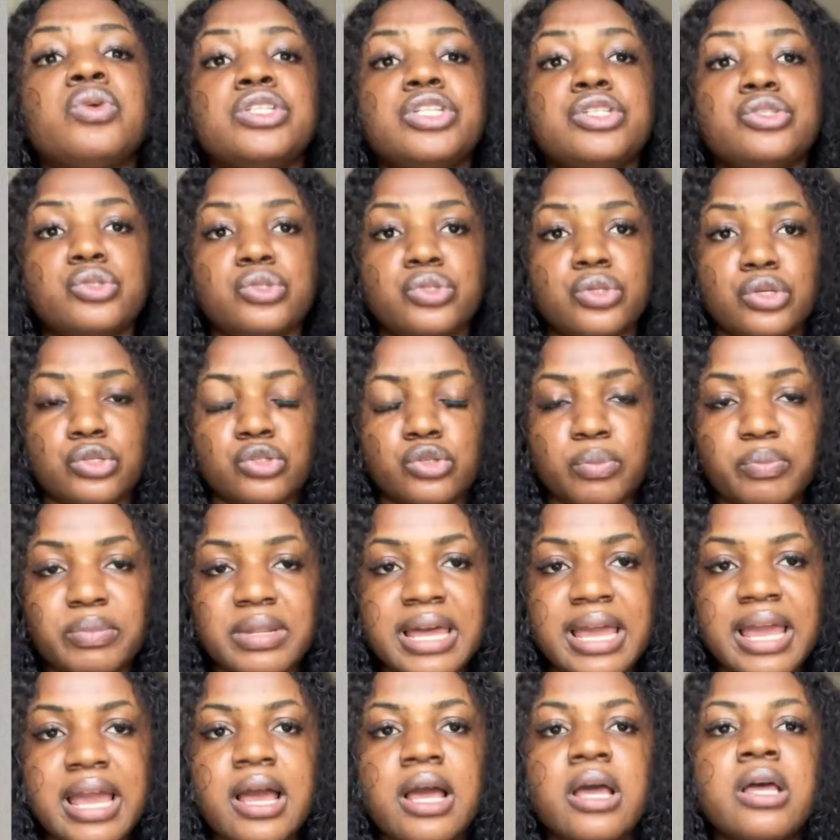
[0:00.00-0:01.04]
it to your
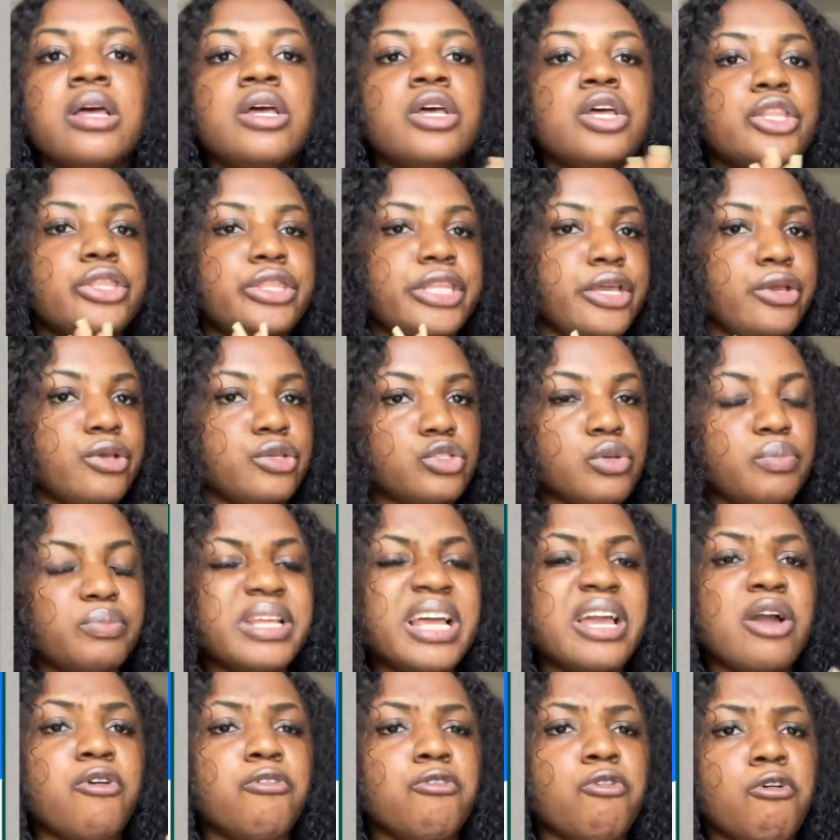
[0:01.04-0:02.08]
supplier. Then your
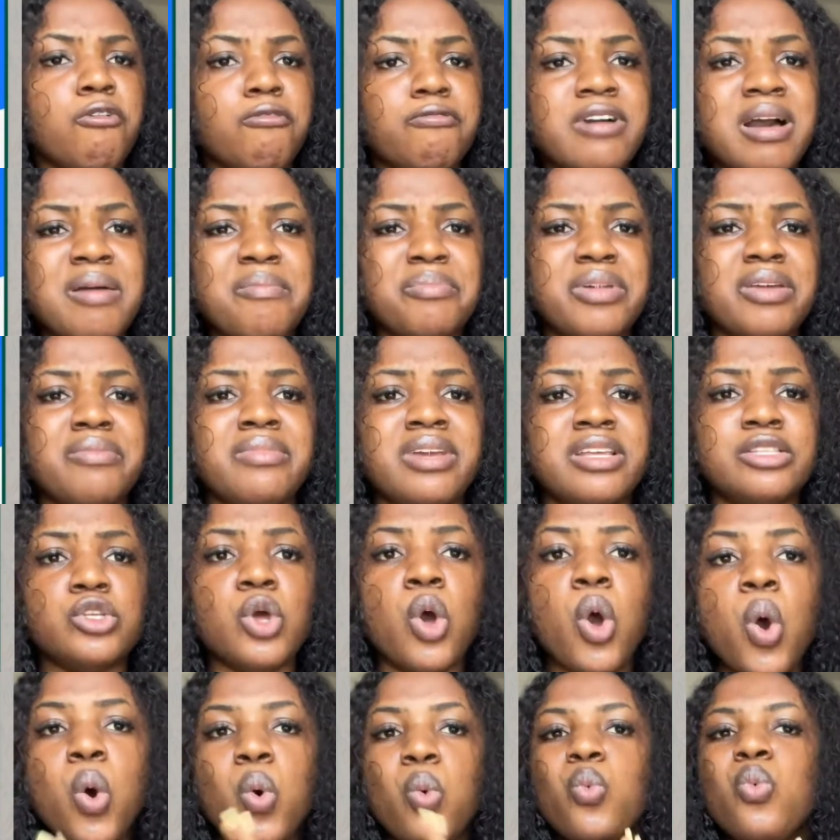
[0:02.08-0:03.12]
supplier will confirm payment.
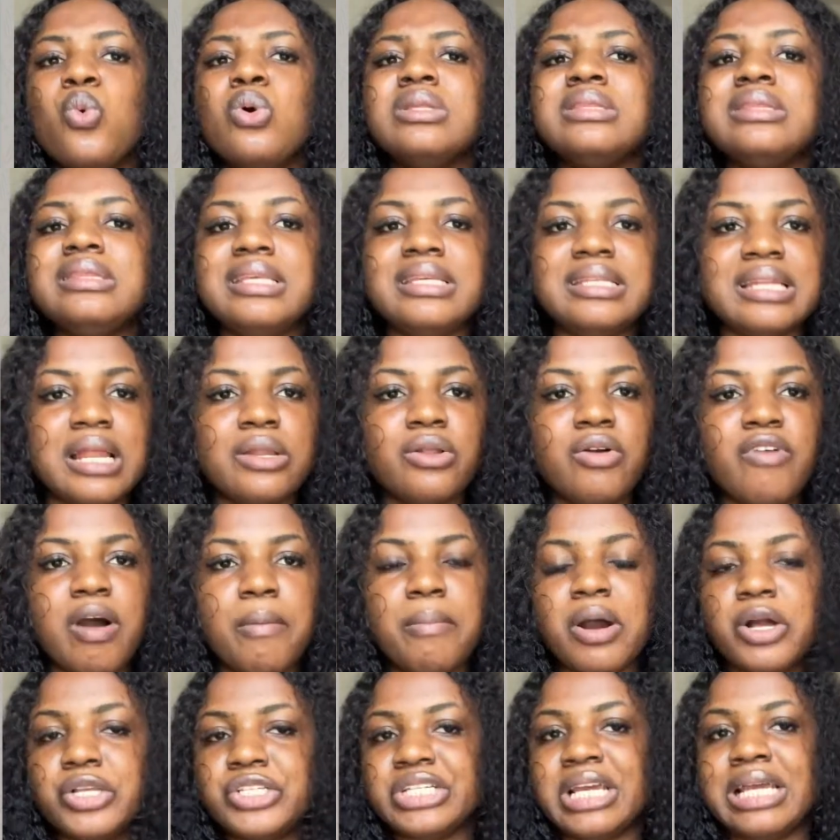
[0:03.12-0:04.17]
One thing I love
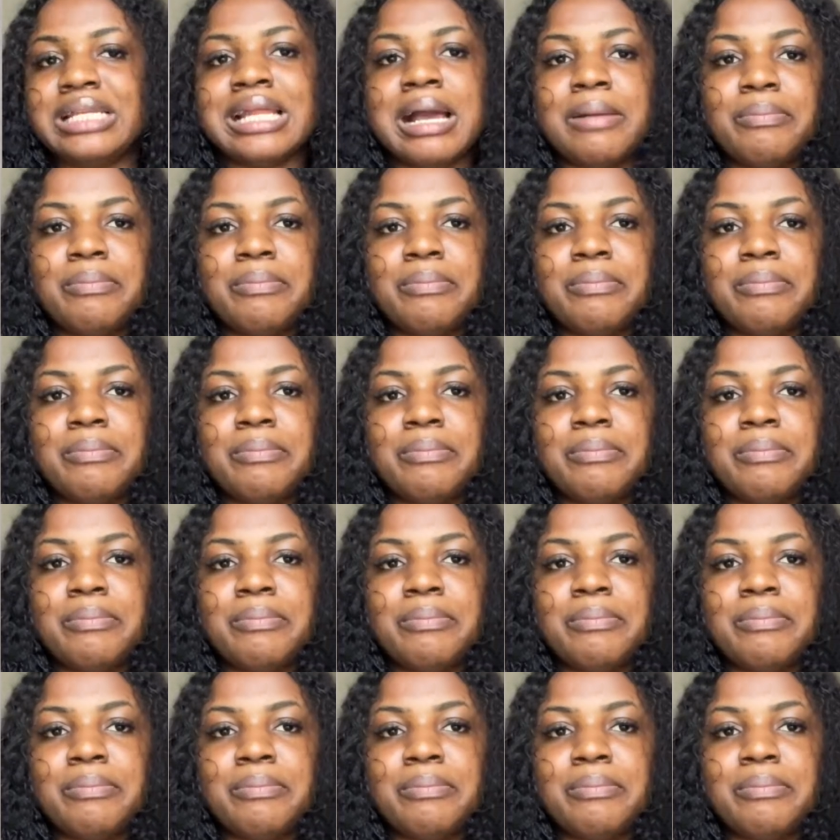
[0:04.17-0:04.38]
about China